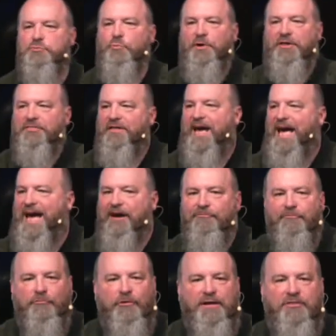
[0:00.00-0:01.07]
with
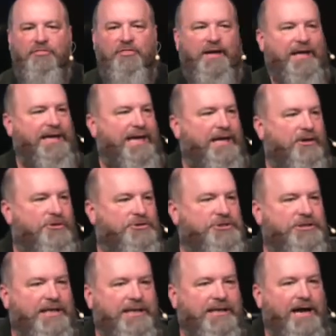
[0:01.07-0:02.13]
everything else
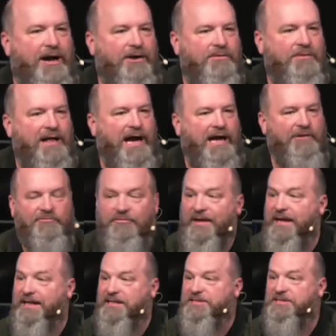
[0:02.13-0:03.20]
in our life
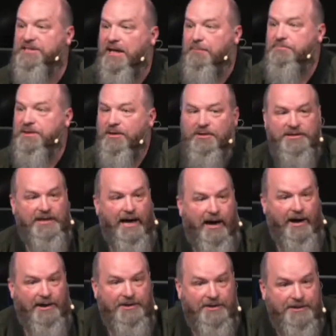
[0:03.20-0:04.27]
except
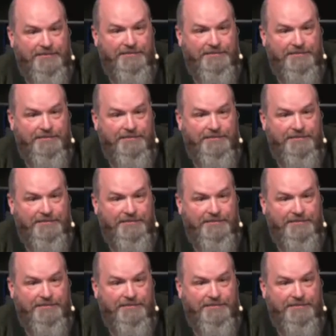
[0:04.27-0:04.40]
God.